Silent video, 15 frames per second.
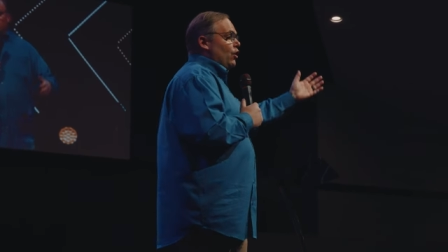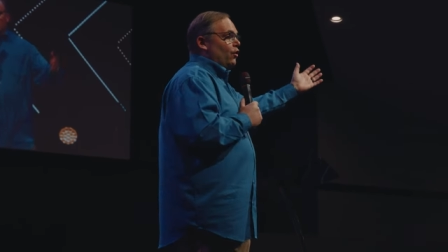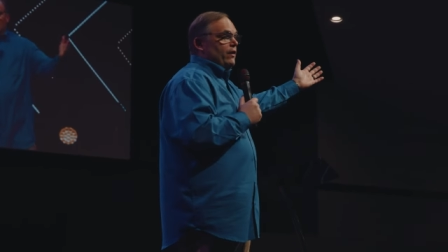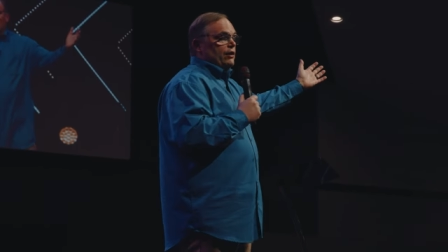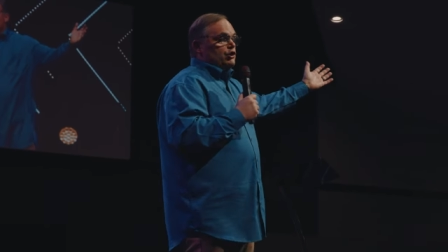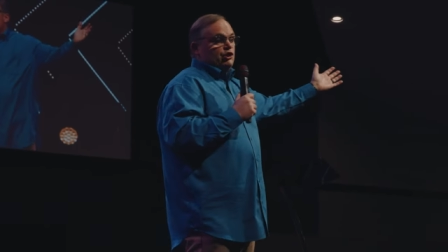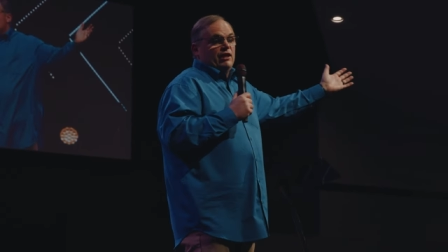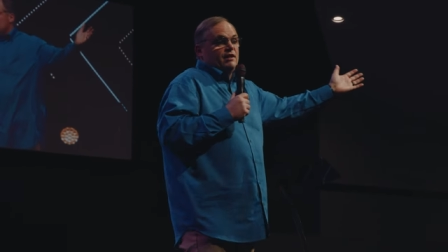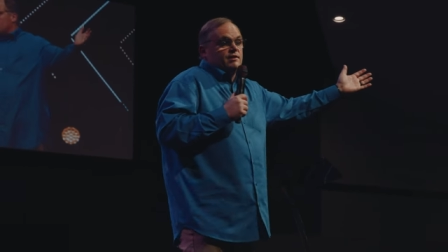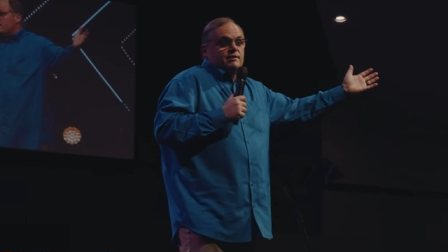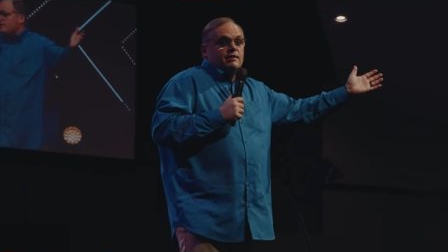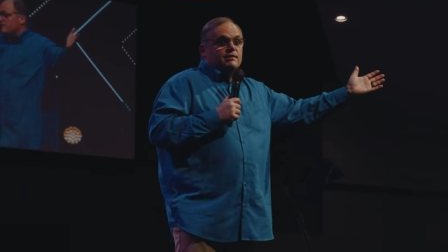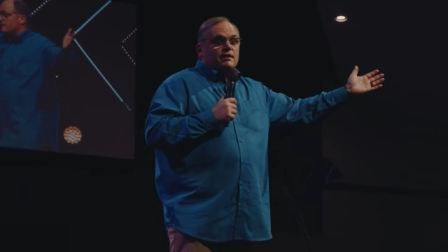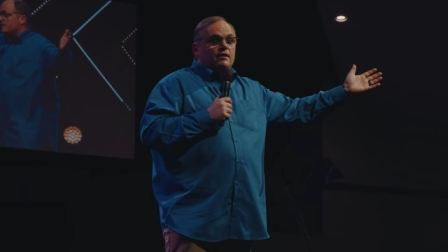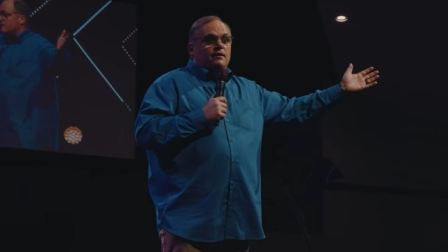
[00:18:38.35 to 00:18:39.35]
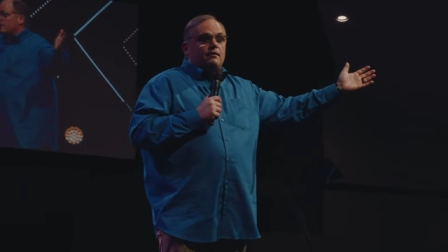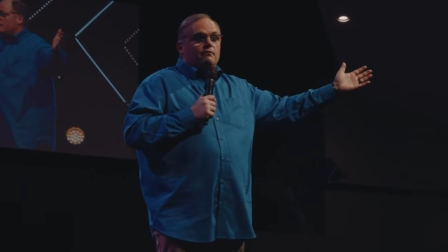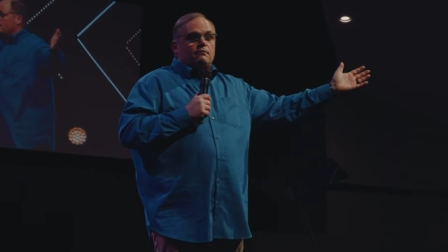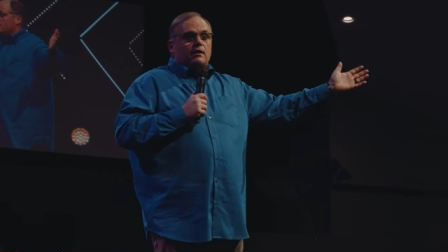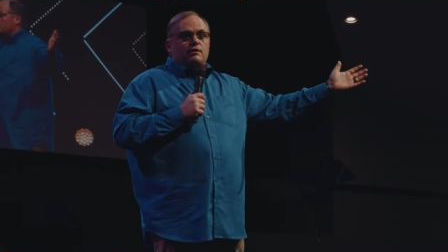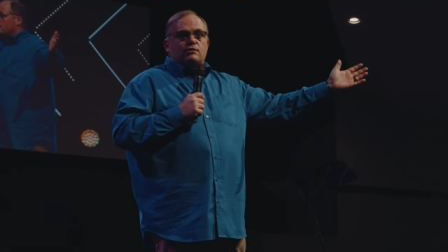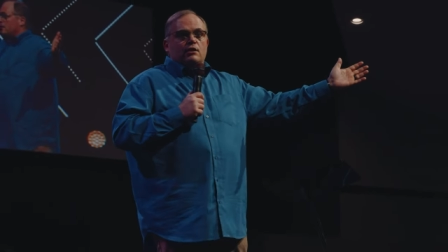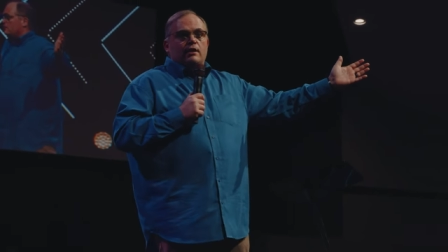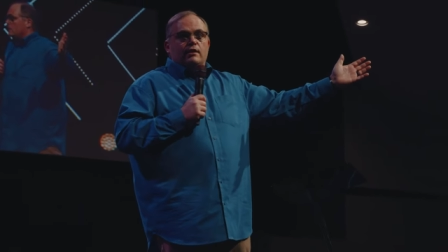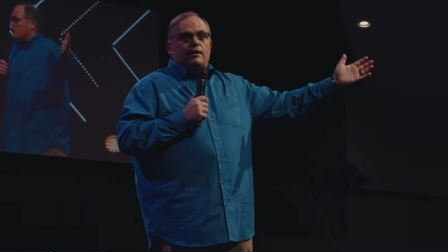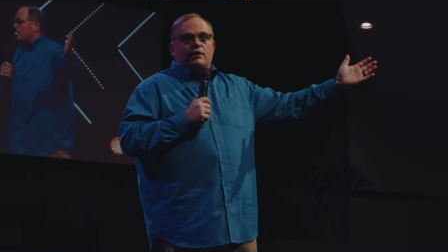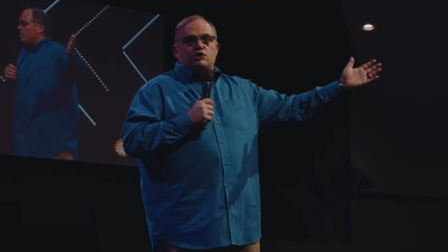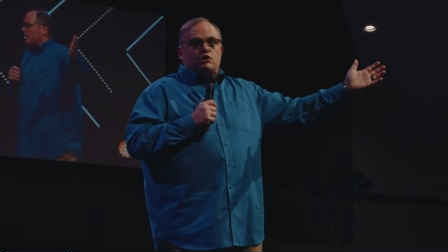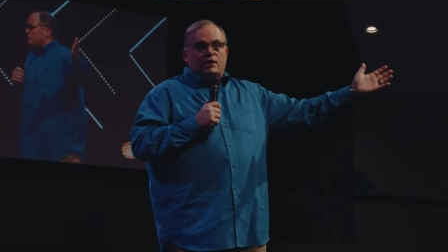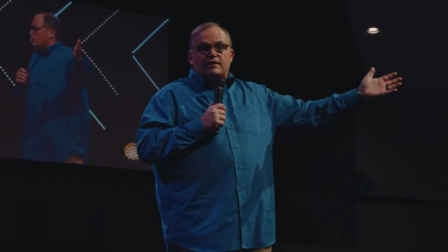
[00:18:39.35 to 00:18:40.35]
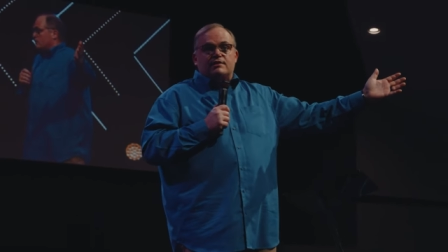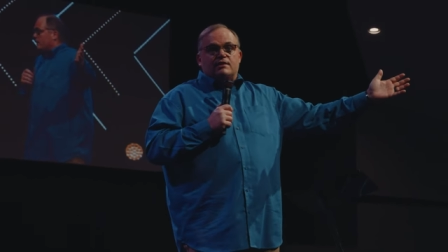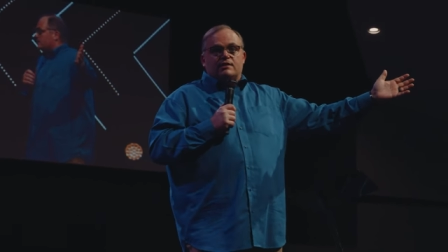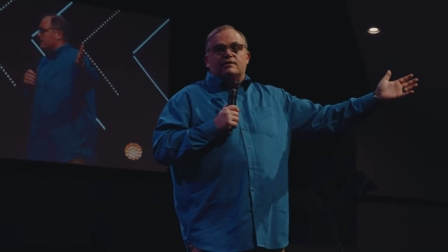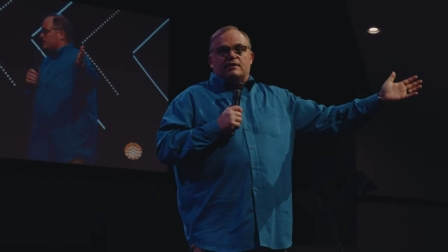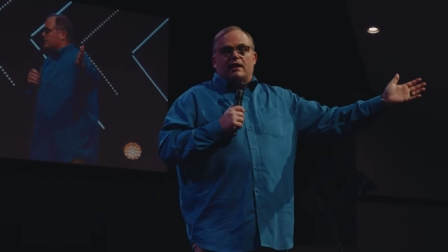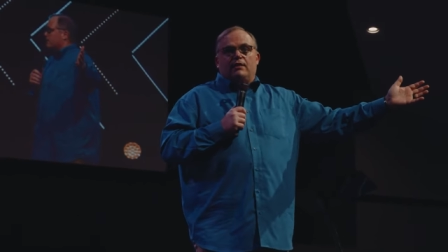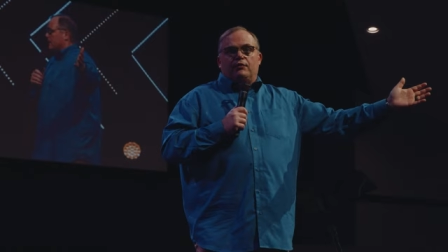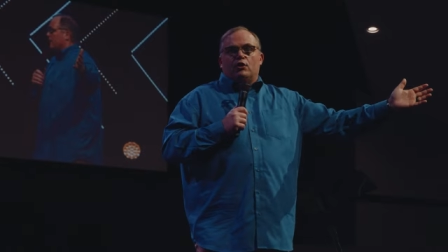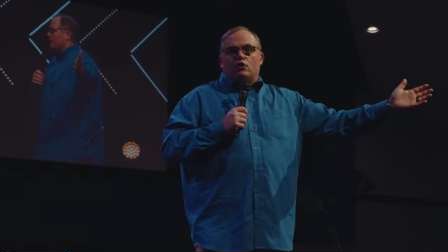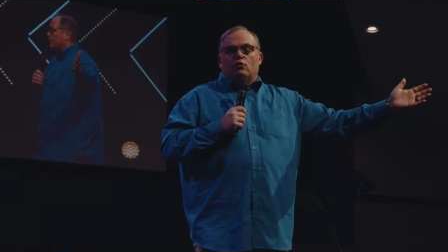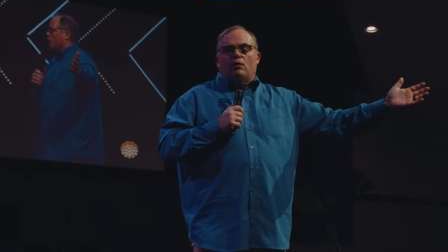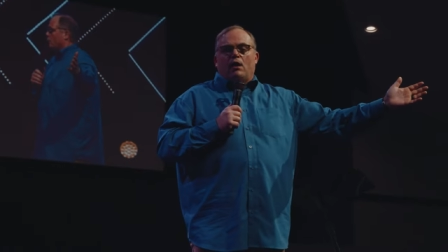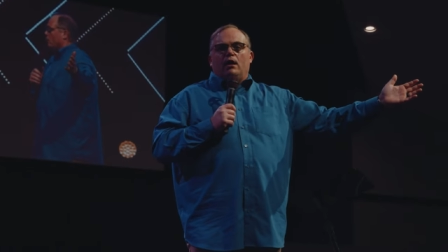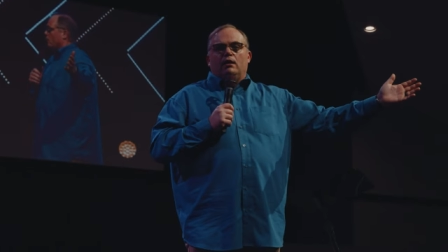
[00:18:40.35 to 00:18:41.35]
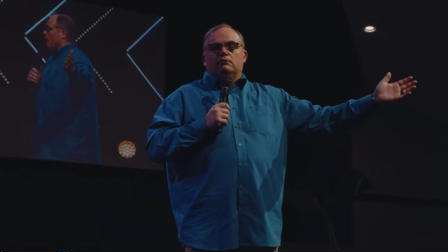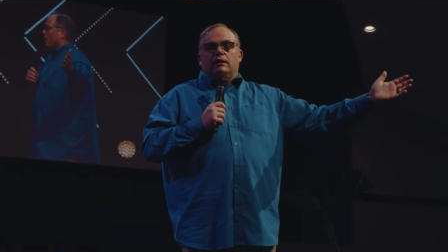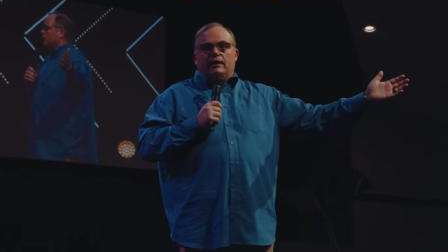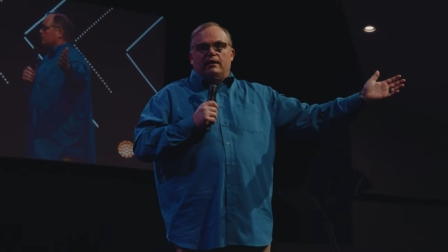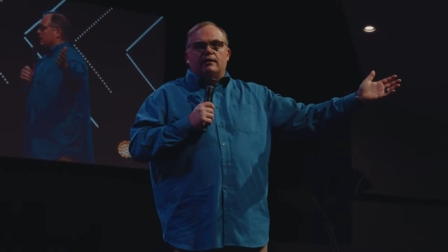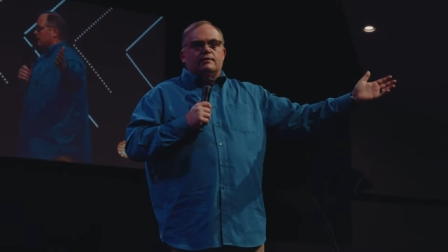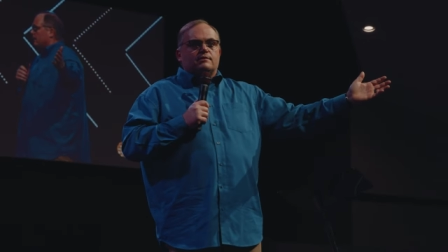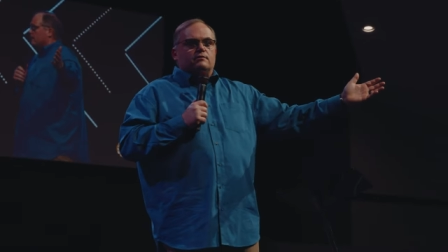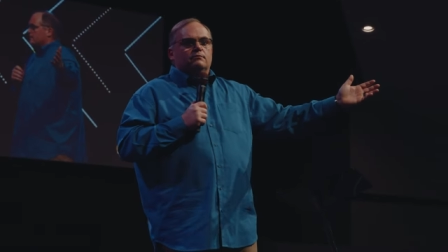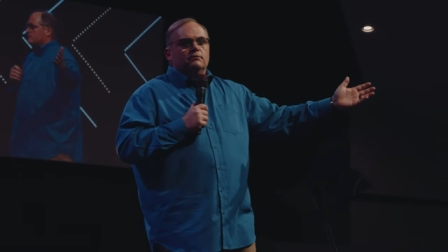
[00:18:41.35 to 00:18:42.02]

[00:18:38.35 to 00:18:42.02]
know that Jesus is in uh, that Jesus is in the Quran? He is.